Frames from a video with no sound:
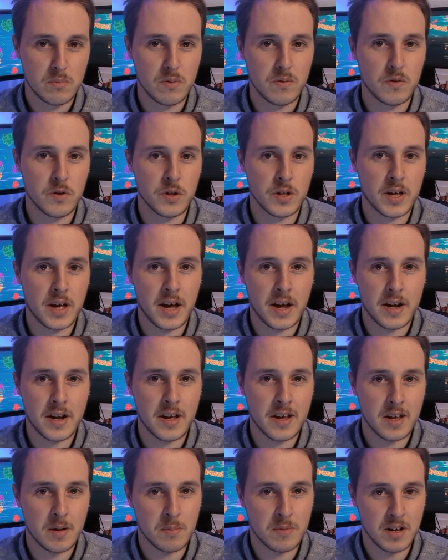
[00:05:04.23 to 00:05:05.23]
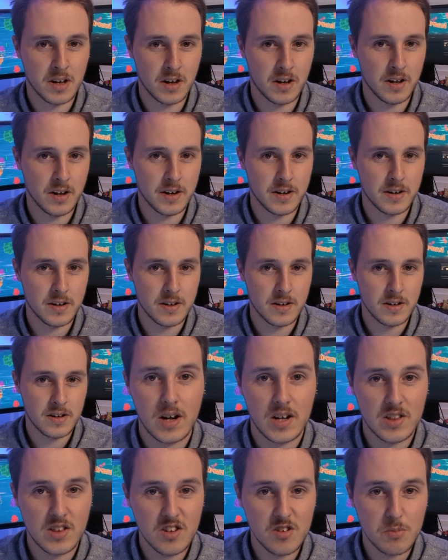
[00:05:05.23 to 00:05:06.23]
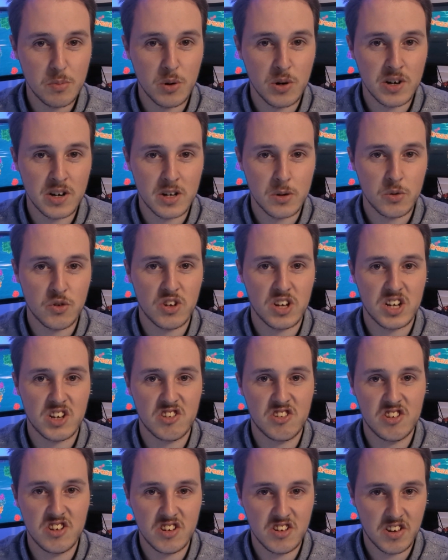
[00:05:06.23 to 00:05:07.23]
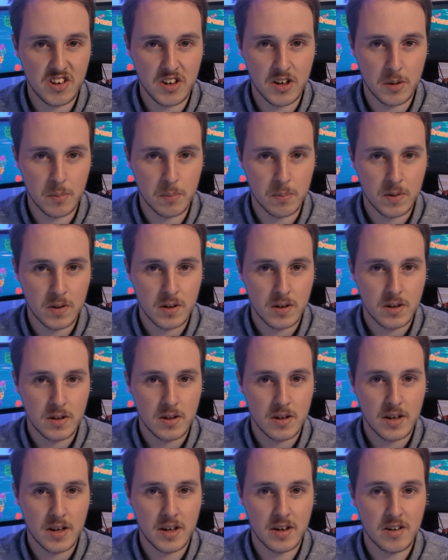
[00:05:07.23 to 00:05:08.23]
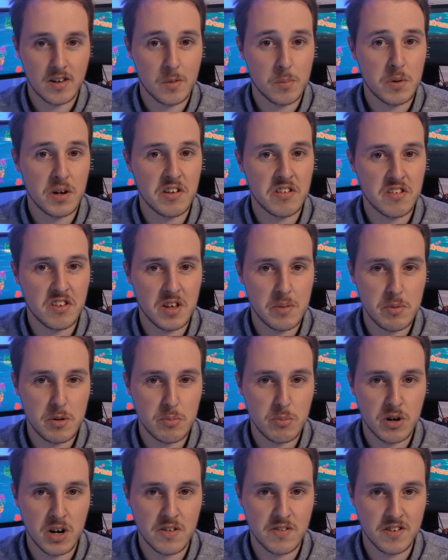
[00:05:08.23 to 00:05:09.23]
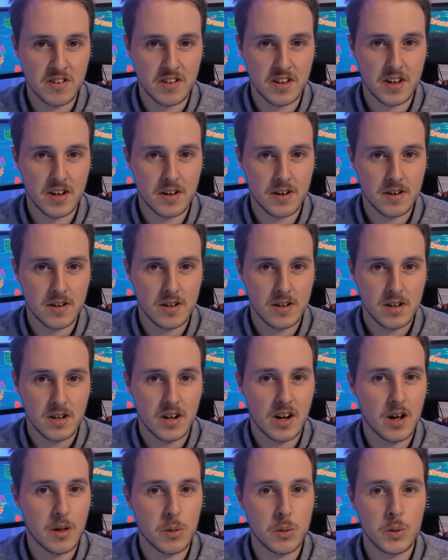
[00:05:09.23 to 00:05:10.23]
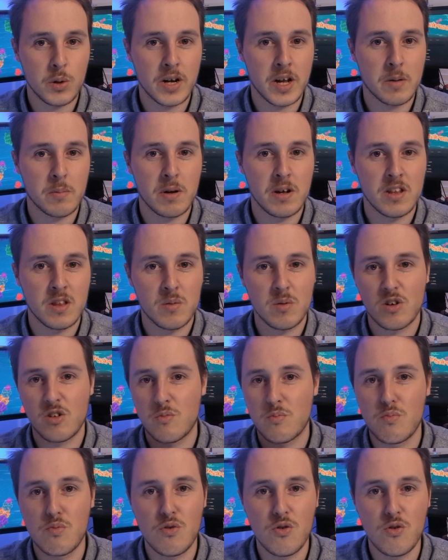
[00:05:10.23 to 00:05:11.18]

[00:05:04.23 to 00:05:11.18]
before the 8 AM deadline. At this point, it was like 6 AM, and in my sleep deprived state, I thought I'd made the most